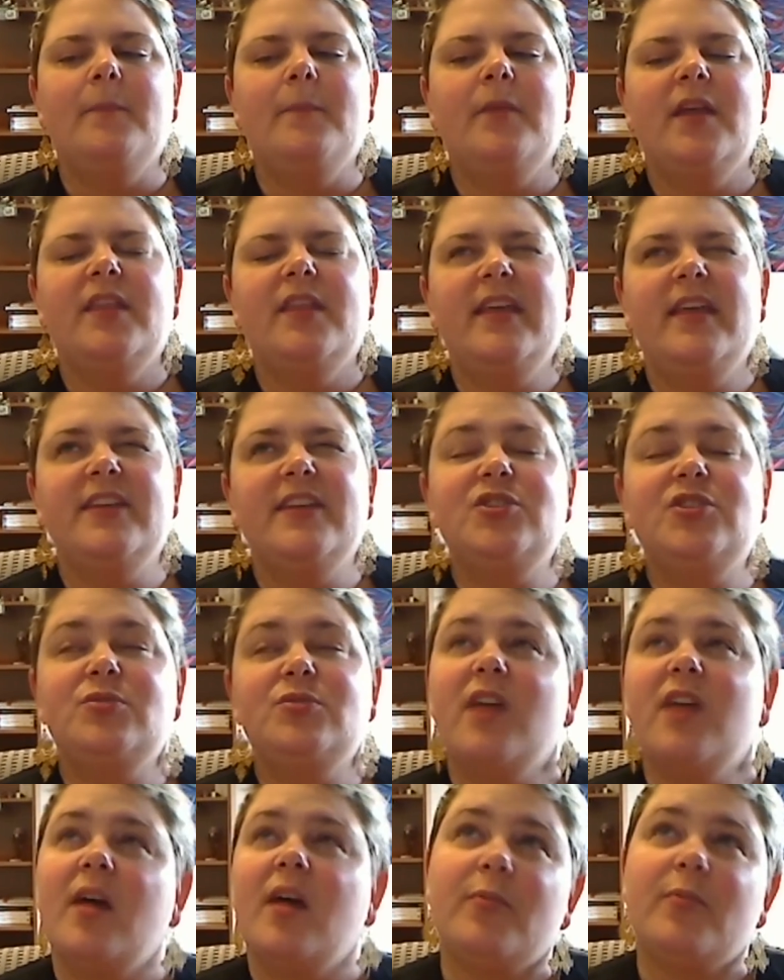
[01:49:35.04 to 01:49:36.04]
they do
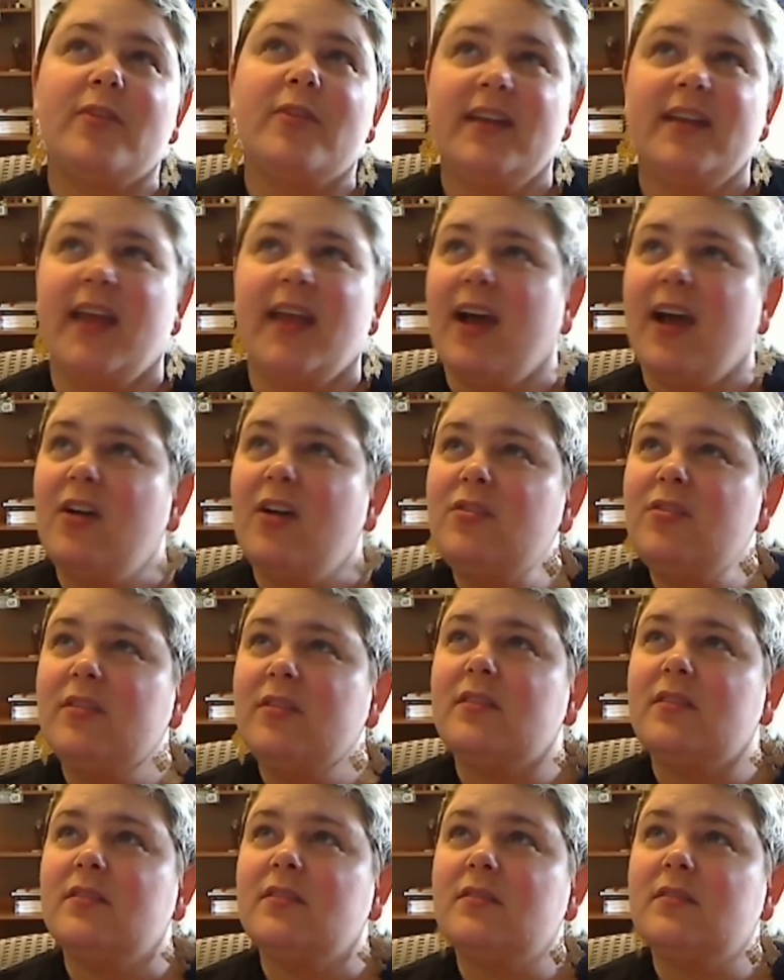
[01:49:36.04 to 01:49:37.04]
not print out
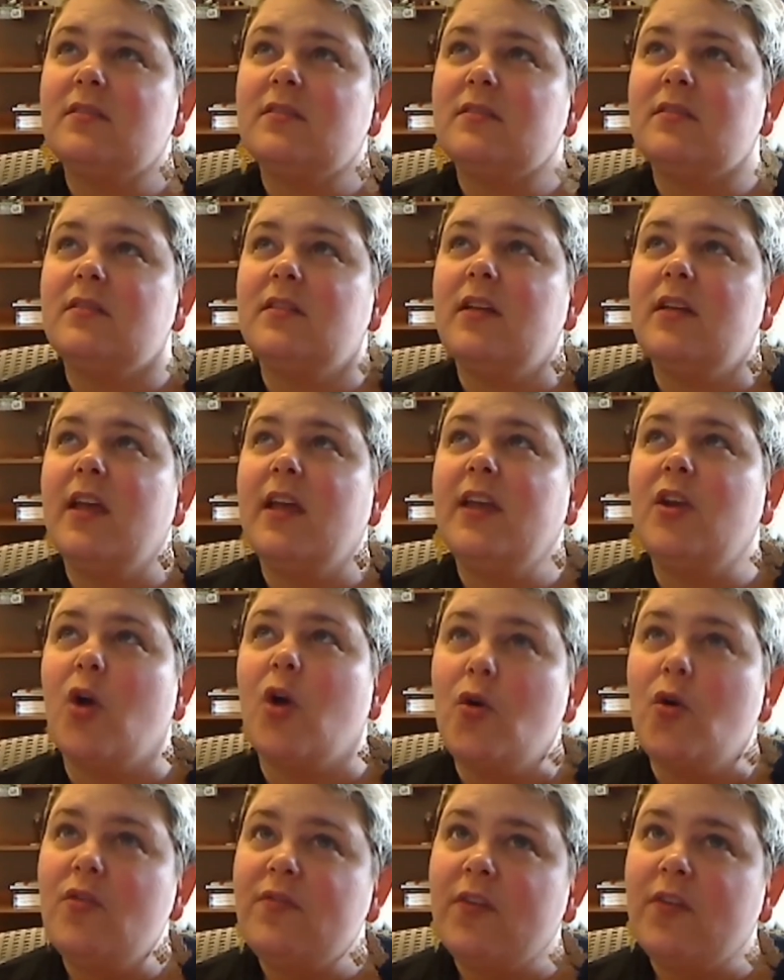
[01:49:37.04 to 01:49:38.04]
an
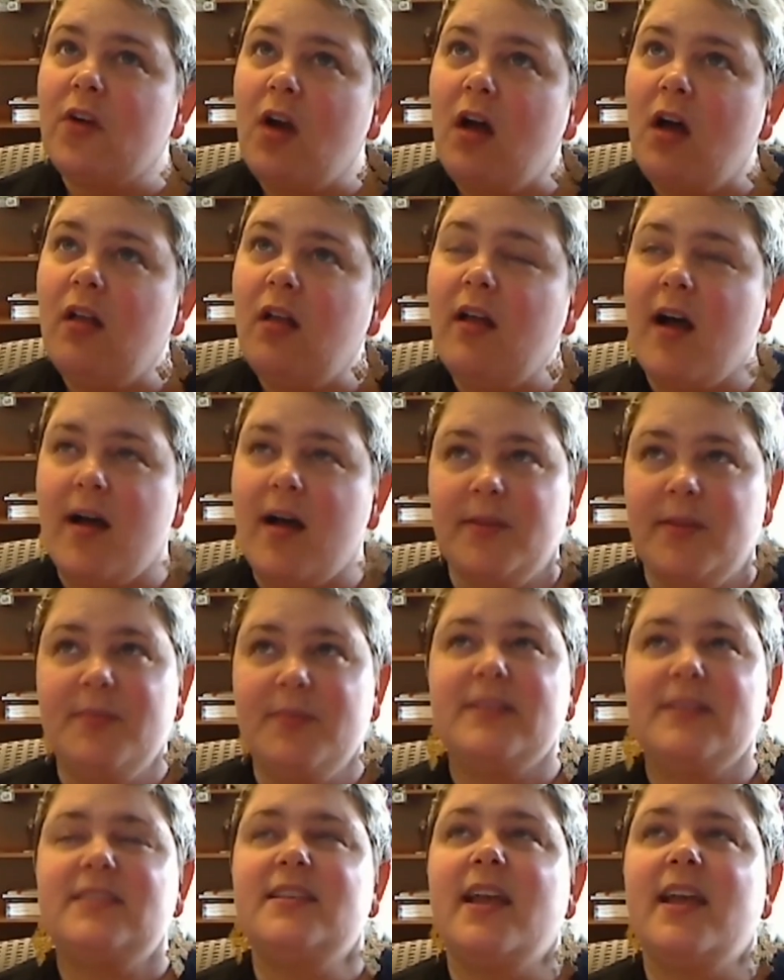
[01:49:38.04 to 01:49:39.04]
overall
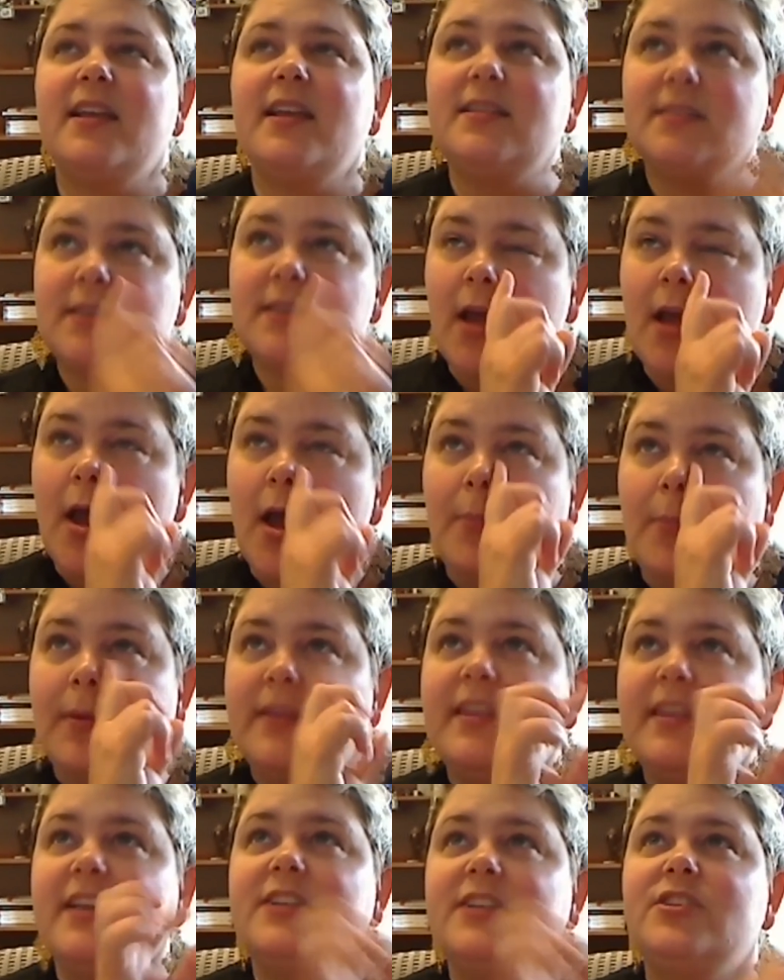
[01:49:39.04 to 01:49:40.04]
omnibus test, but
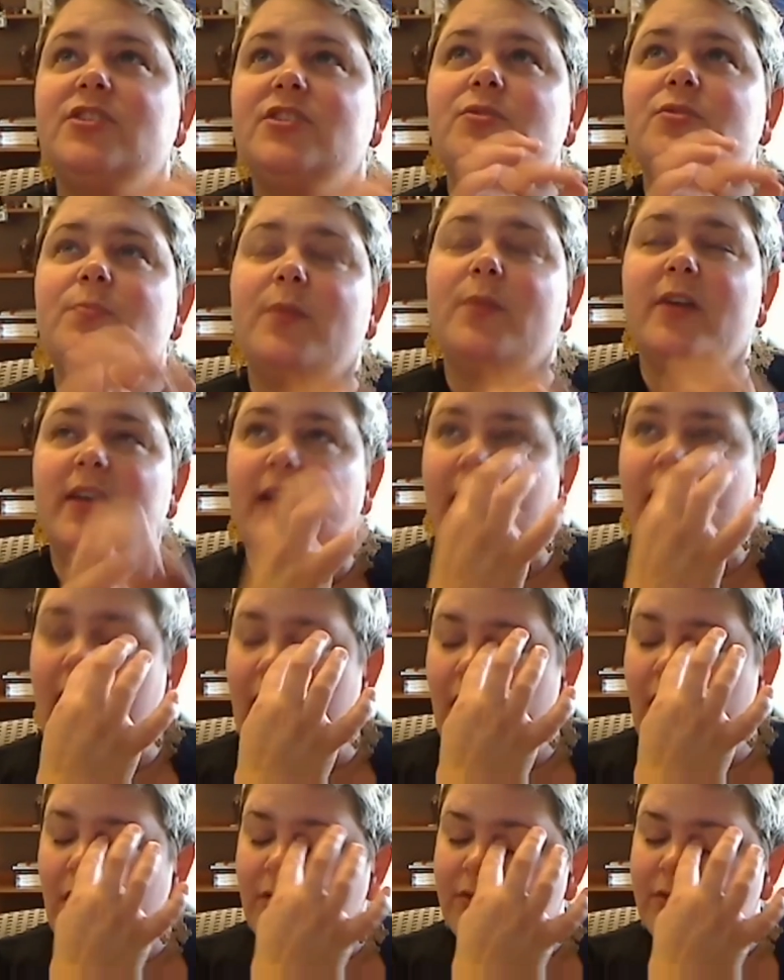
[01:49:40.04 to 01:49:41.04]
they do print
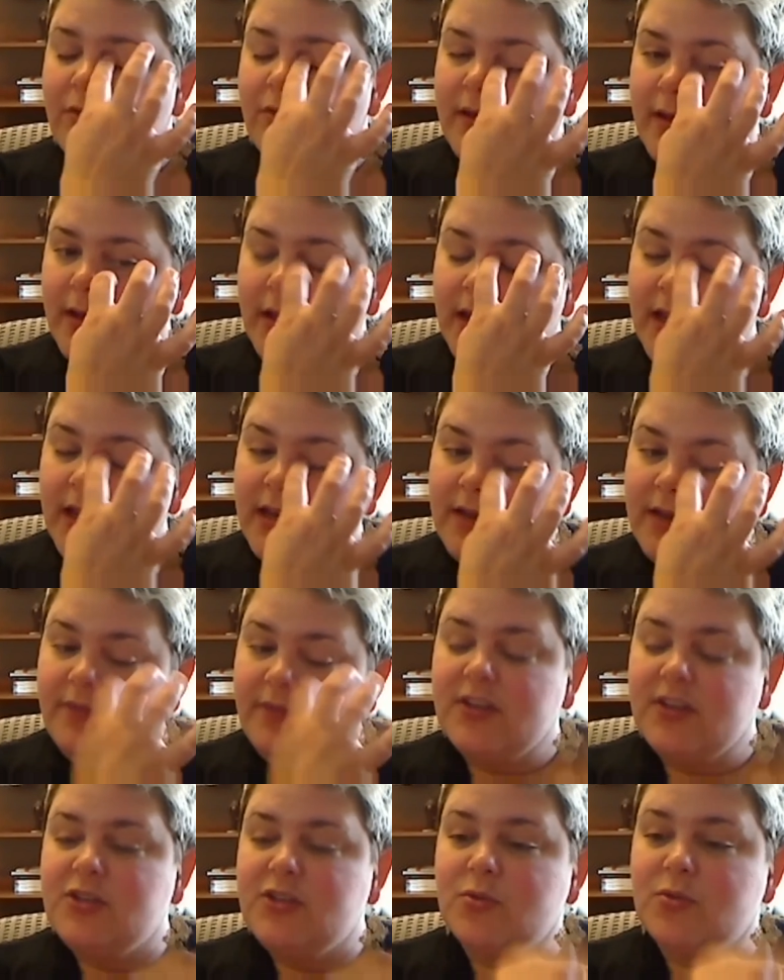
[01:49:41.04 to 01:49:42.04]
out the
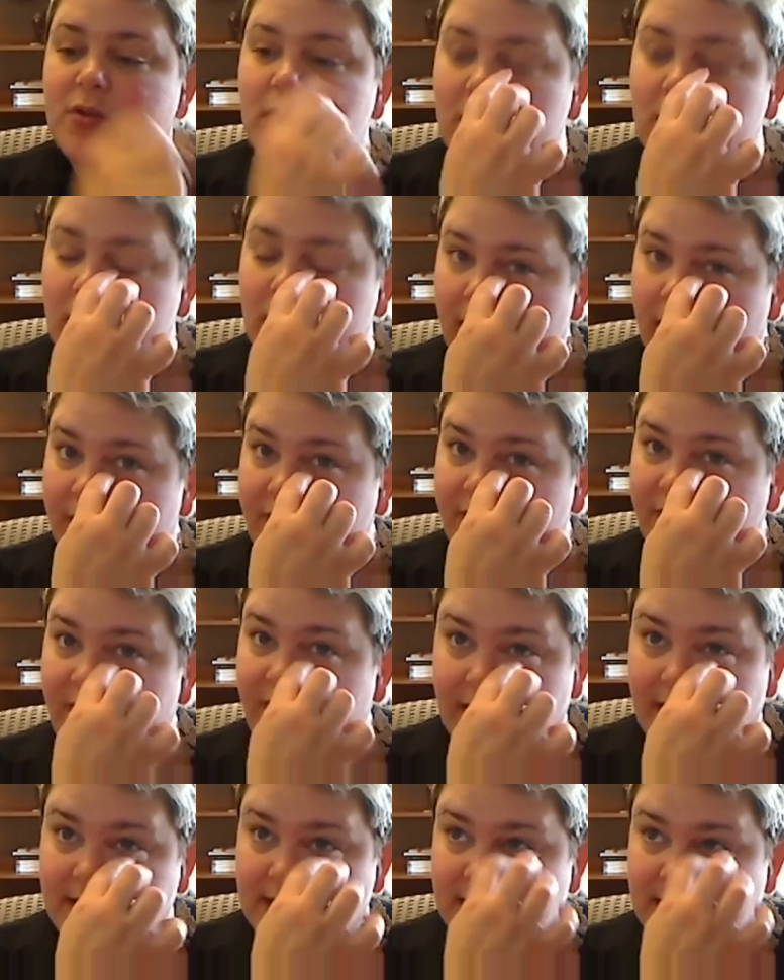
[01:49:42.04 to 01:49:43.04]
individual
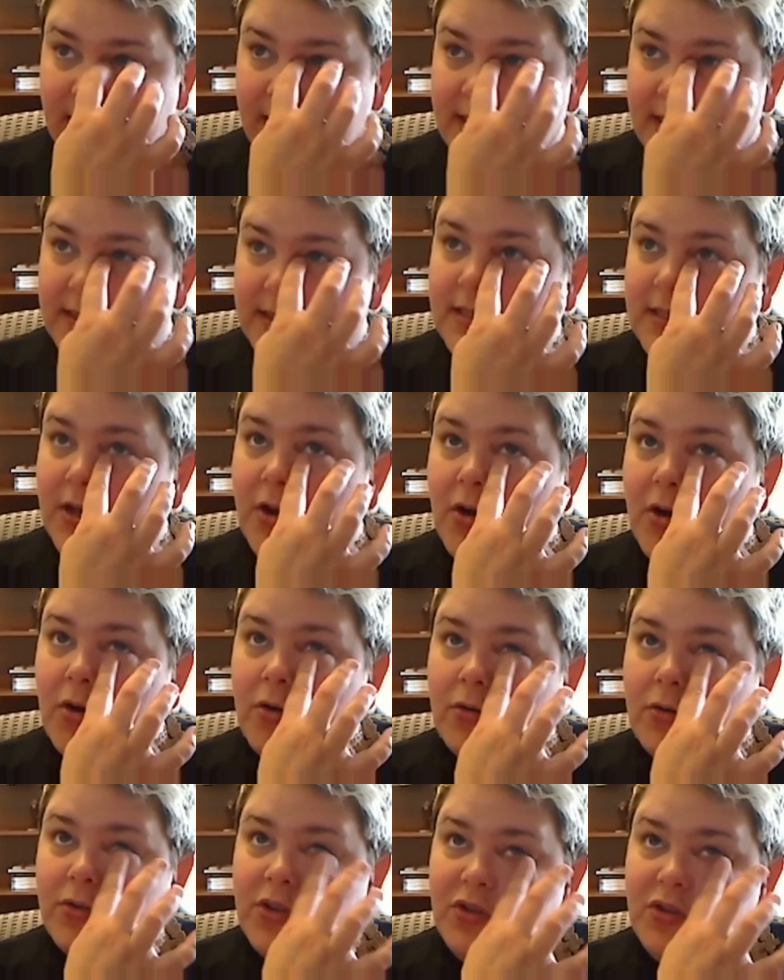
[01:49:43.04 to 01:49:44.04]
effects. And
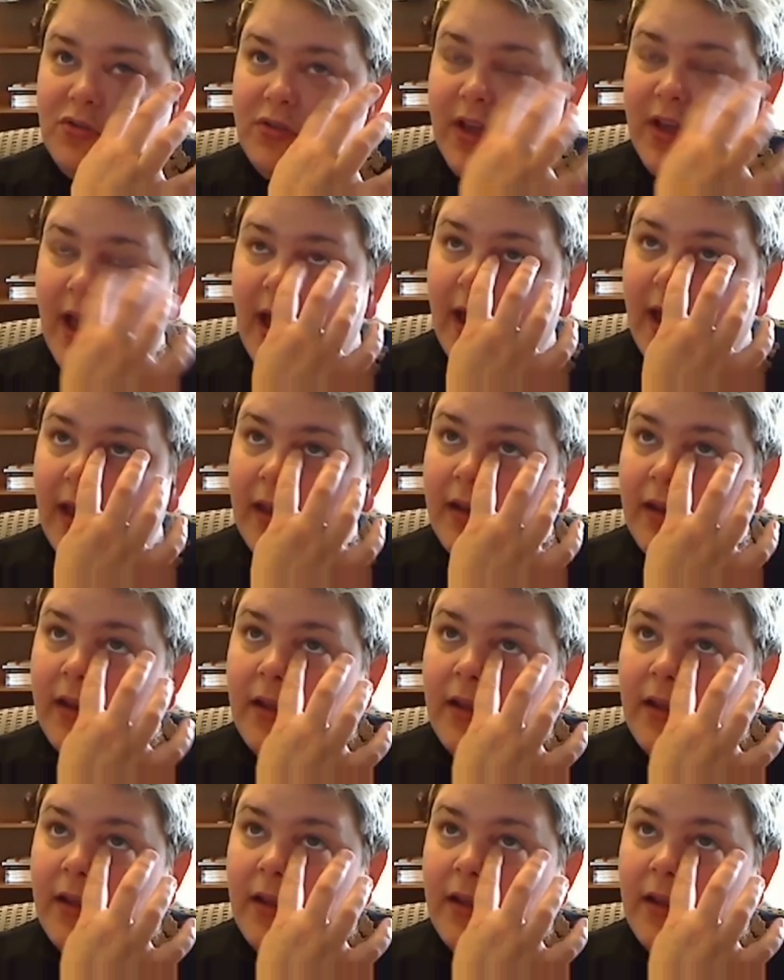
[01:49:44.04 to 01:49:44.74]
so you get